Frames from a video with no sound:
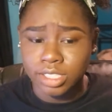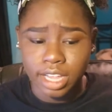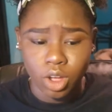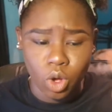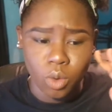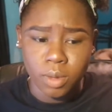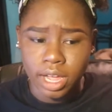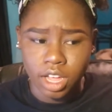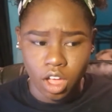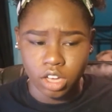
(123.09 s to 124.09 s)
Like, oh
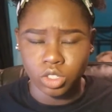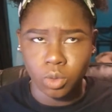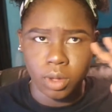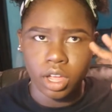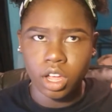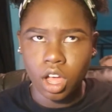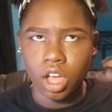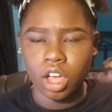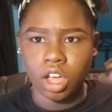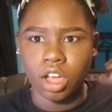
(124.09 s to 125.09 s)
my
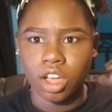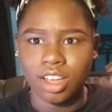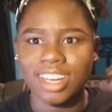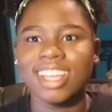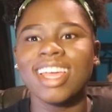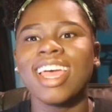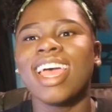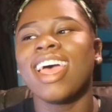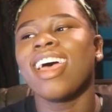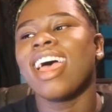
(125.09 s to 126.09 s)
god.
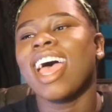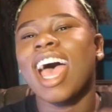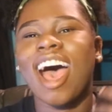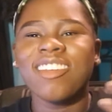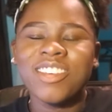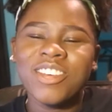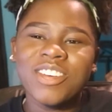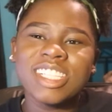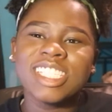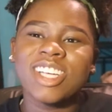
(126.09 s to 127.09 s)
After we
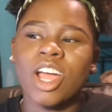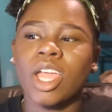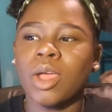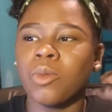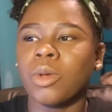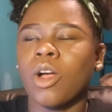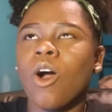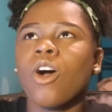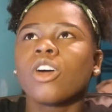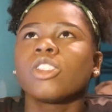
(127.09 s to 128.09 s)
went to Target, we
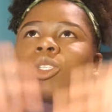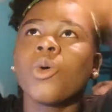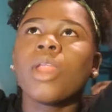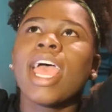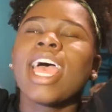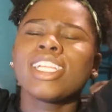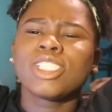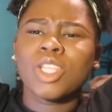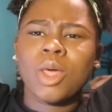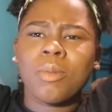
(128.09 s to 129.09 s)
all soon head
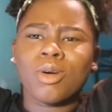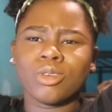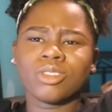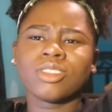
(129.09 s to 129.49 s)
to the pool.